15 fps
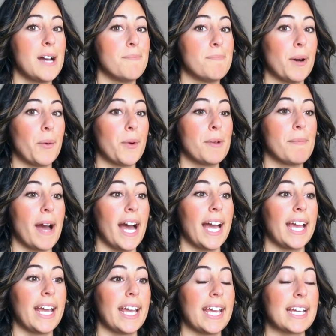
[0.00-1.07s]
But we
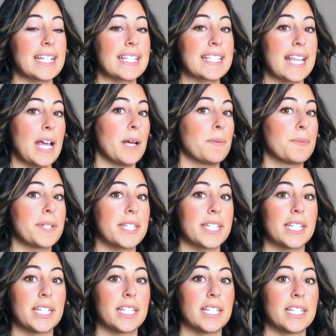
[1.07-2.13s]
might accept
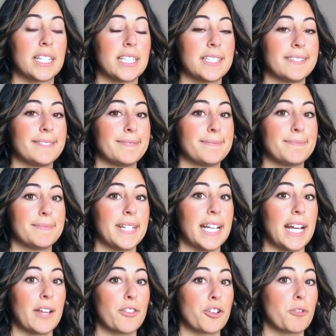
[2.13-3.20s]

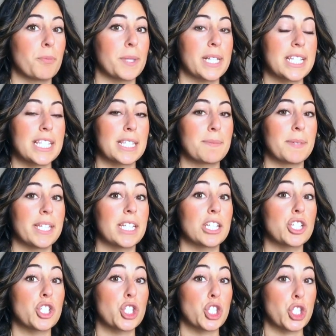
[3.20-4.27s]
another placement
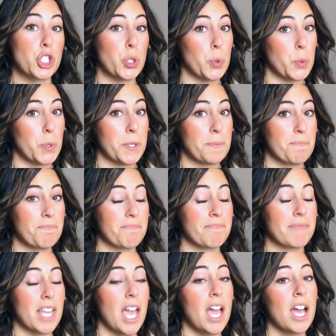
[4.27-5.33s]
soon.
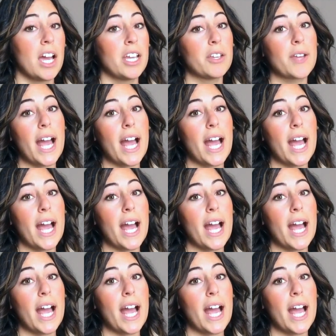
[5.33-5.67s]
You